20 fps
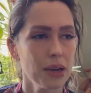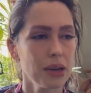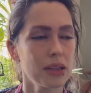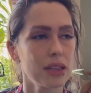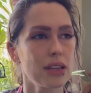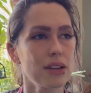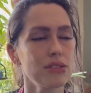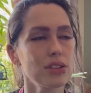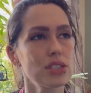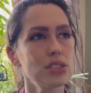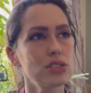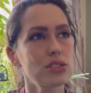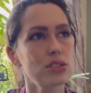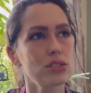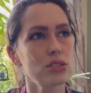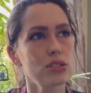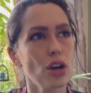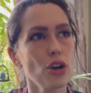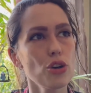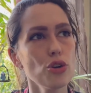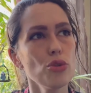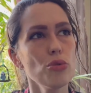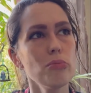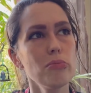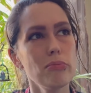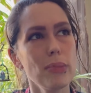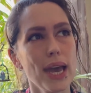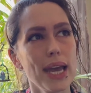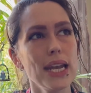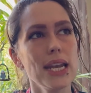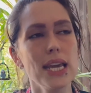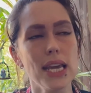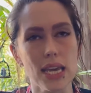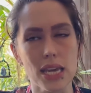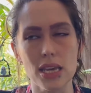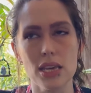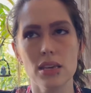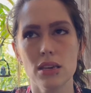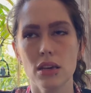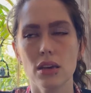There are so
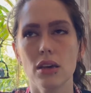many